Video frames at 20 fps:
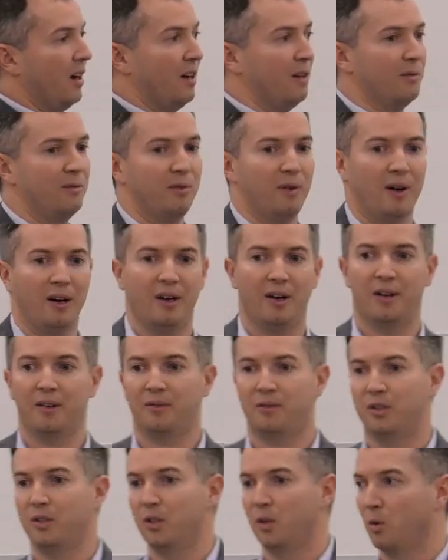of
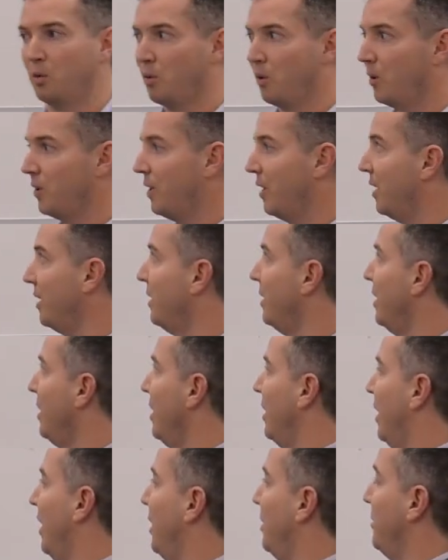the Aurora
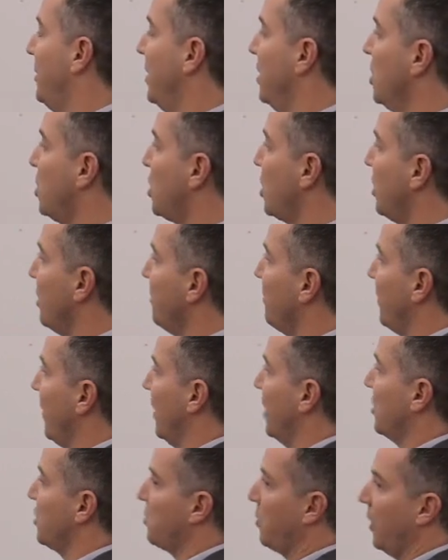initiative,
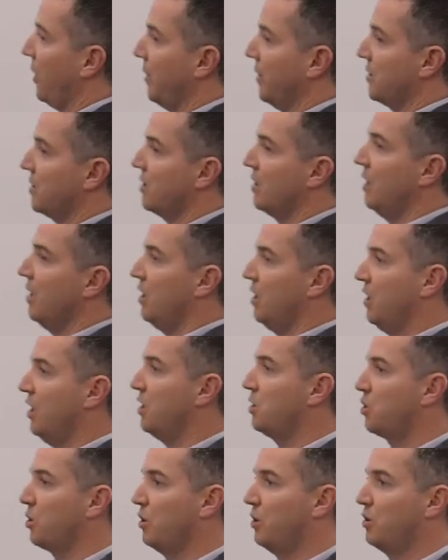as well as
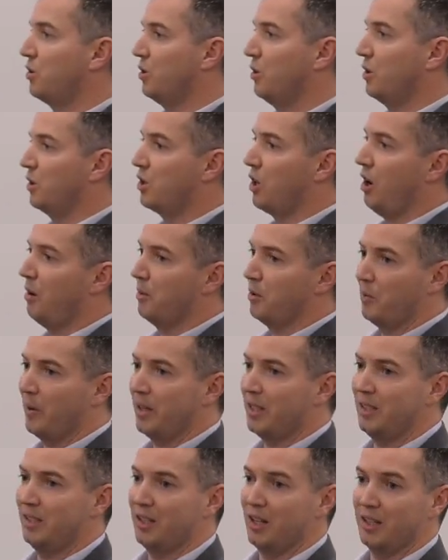introduce you to Tom and
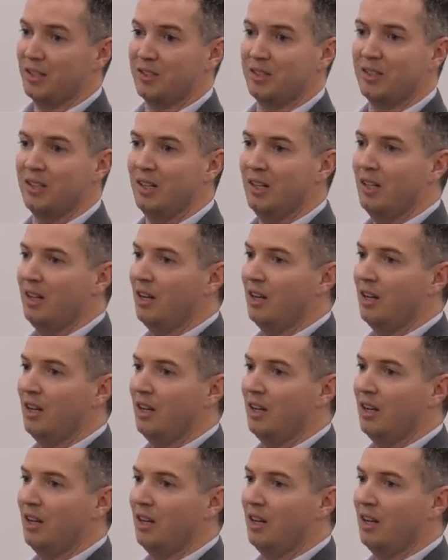what he does